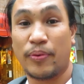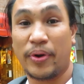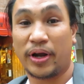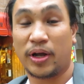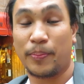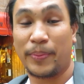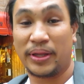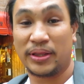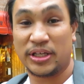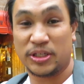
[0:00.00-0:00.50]

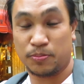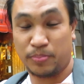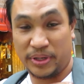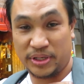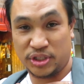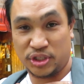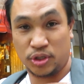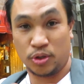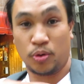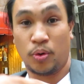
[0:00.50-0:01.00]
recommend this
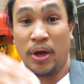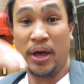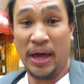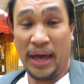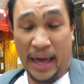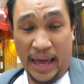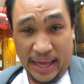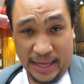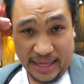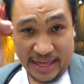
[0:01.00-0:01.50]
place too.
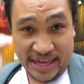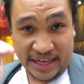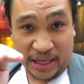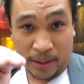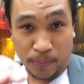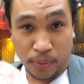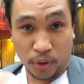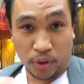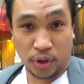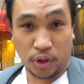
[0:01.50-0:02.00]

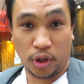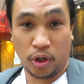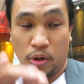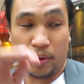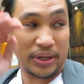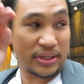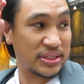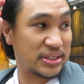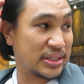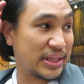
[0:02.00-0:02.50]

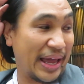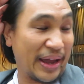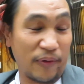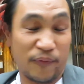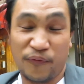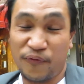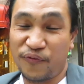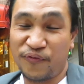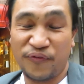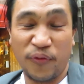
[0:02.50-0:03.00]
Ikebukuro, it's
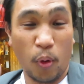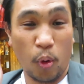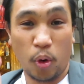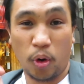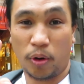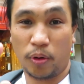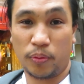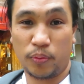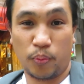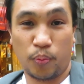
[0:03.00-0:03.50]
like
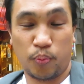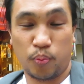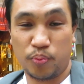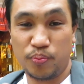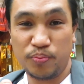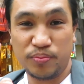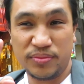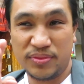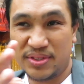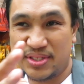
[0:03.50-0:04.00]
four
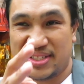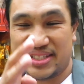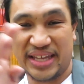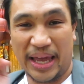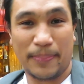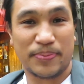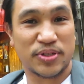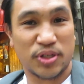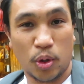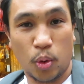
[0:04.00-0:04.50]

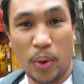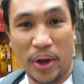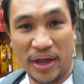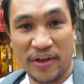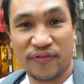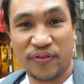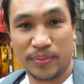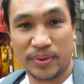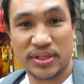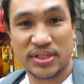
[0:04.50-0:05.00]
steps
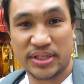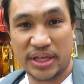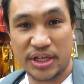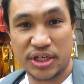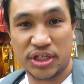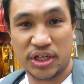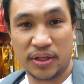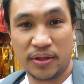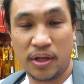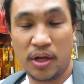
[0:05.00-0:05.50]
away from the
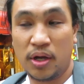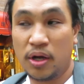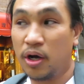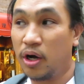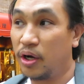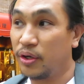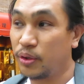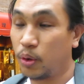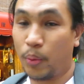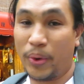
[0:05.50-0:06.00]
station
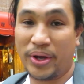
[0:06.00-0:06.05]
on the